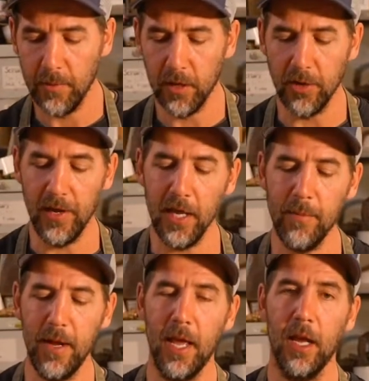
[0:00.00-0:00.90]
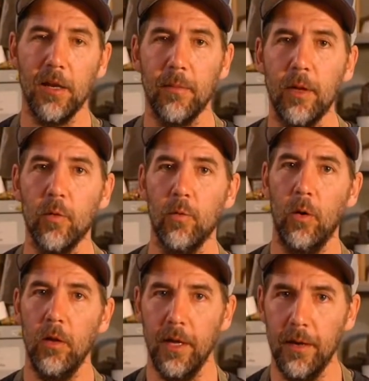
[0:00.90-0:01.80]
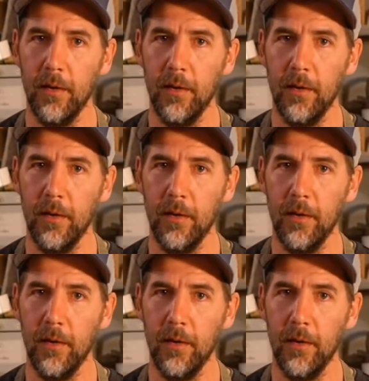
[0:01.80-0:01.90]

I'm going to take it in my hands and I'm going to roll it.